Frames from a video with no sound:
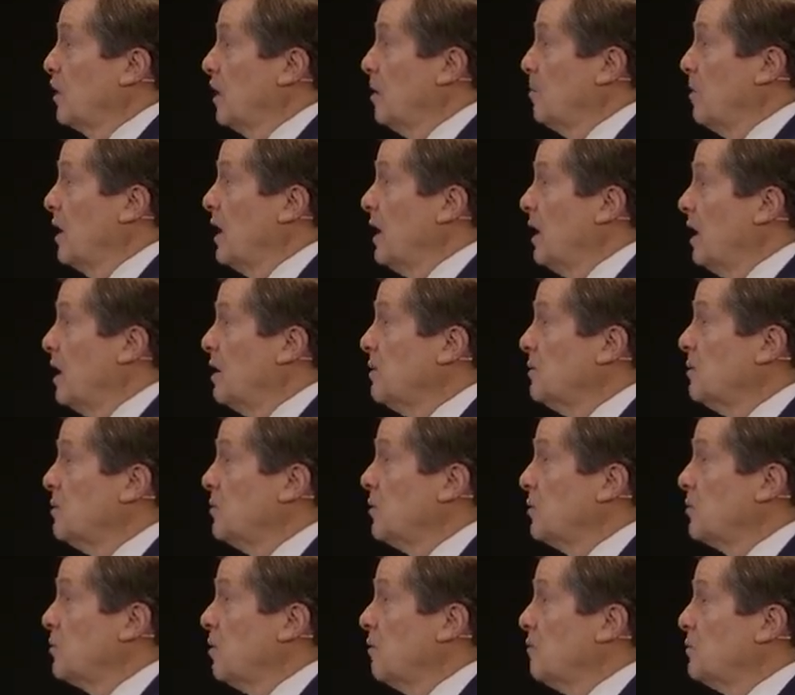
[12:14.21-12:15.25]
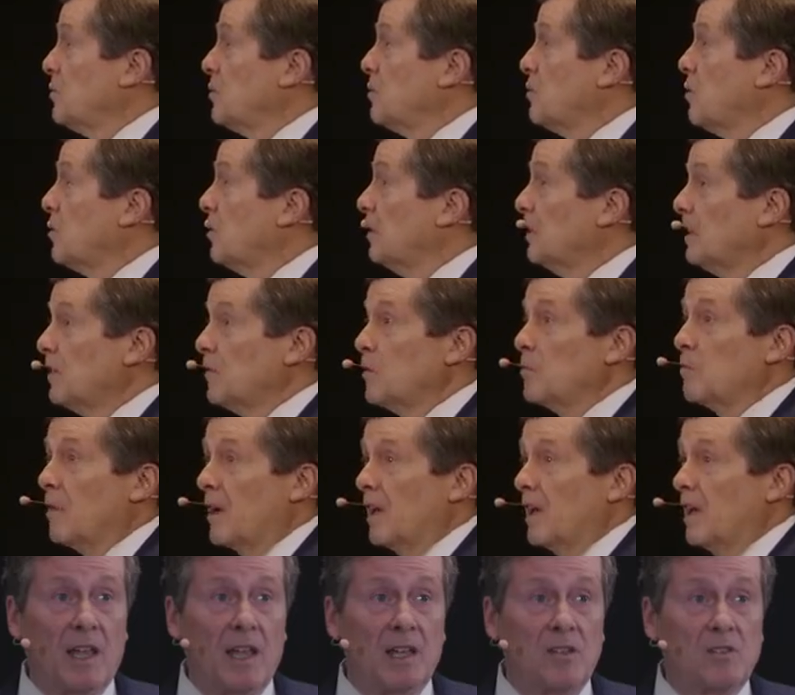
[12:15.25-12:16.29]
But in many cases, the services are delivered
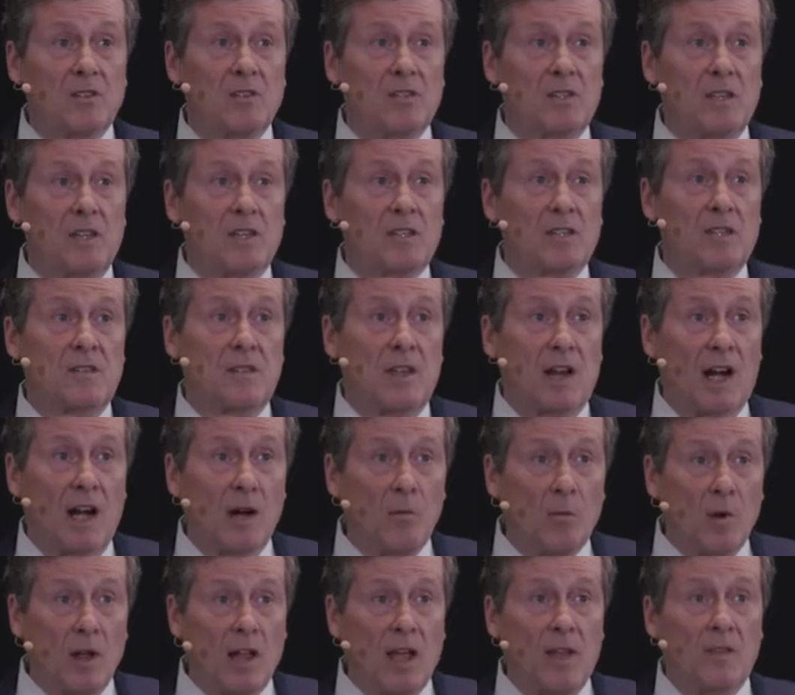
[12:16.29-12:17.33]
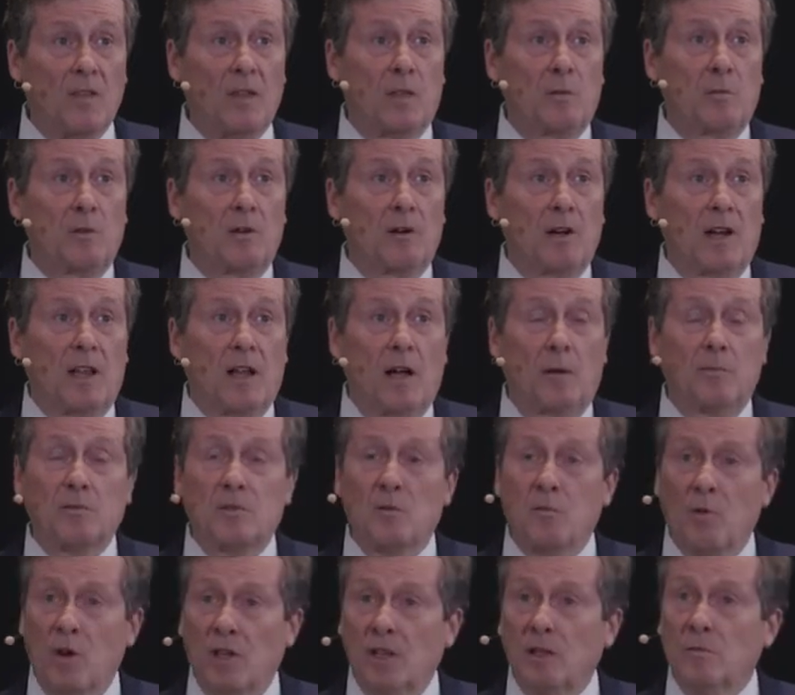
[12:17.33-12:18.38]
agencies, and the United Way had the community hub
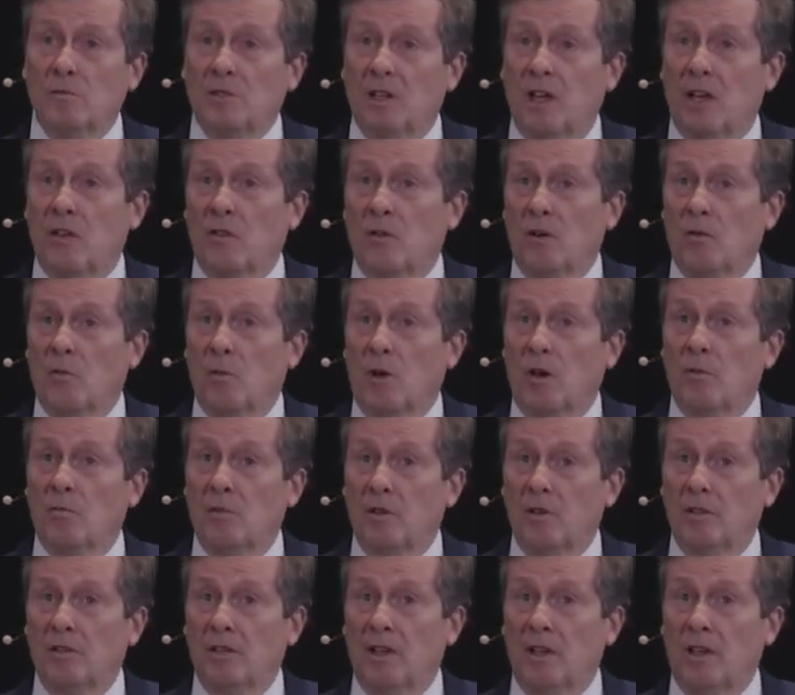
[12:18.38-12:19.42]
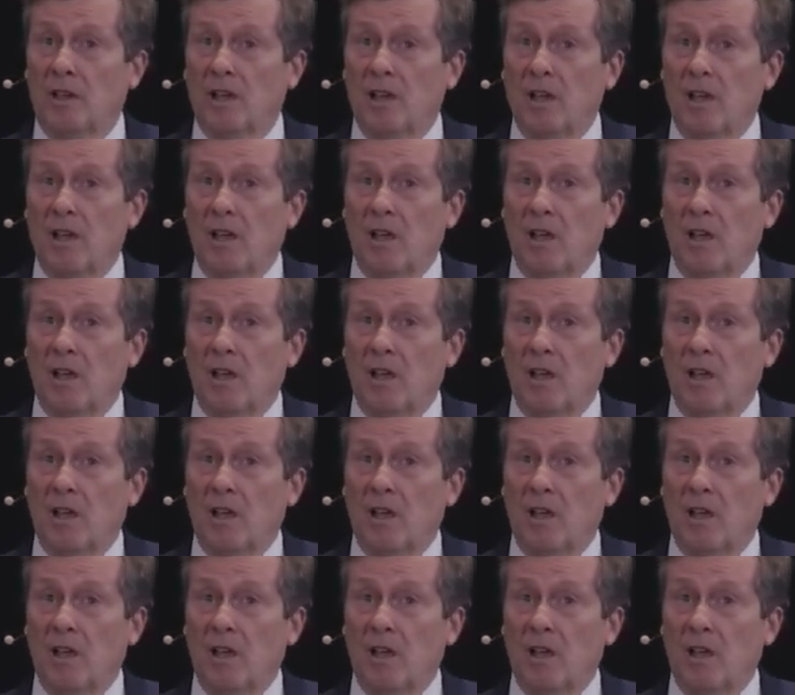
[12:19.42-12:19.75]
to bring them together in one building.